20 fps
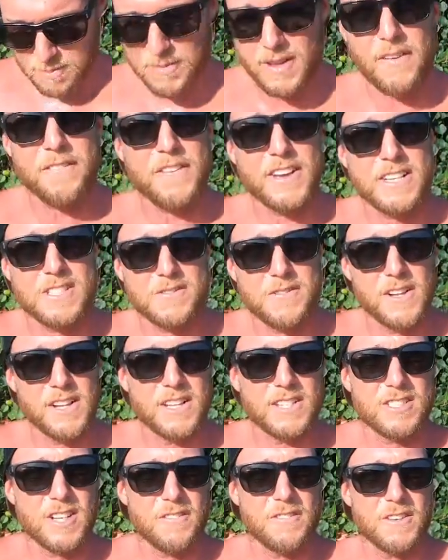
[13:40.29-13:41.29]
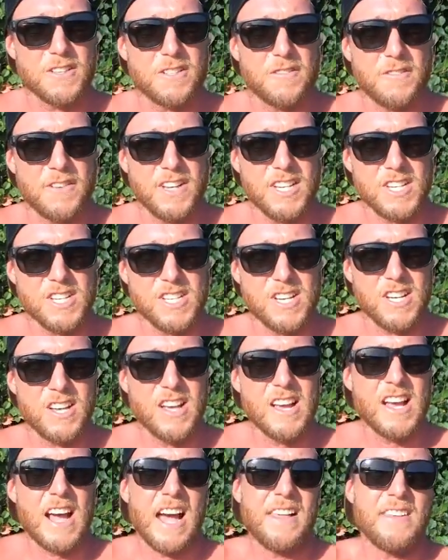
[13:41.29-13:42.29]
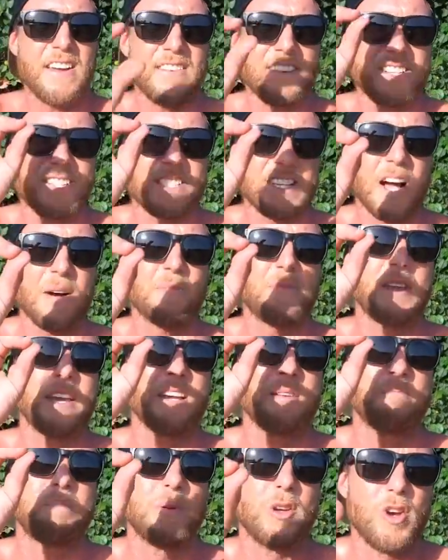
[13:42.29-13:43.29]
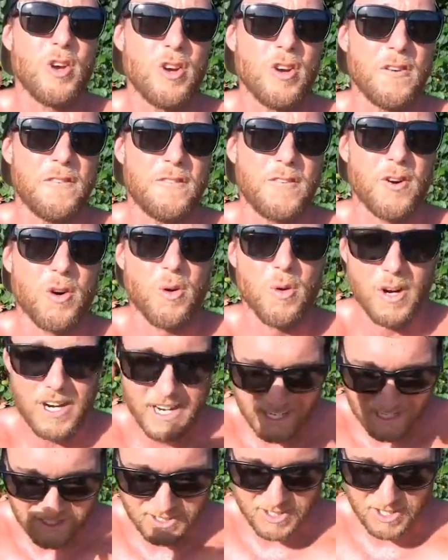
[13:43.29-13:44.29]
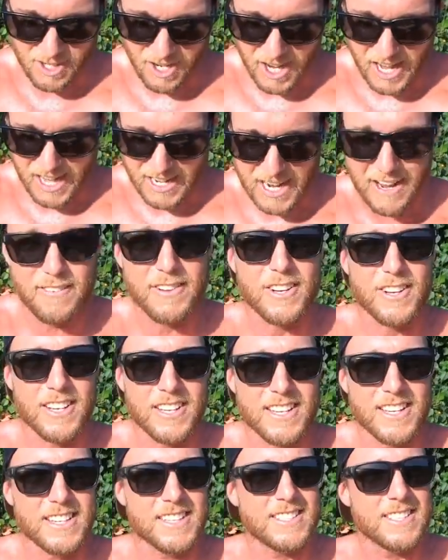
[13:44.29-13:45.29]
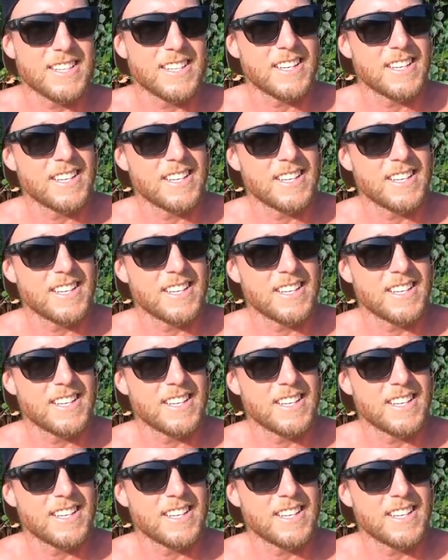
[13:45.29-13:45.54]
ripped off these fillets off this fish and there is something beautiful inside. Have a look at this.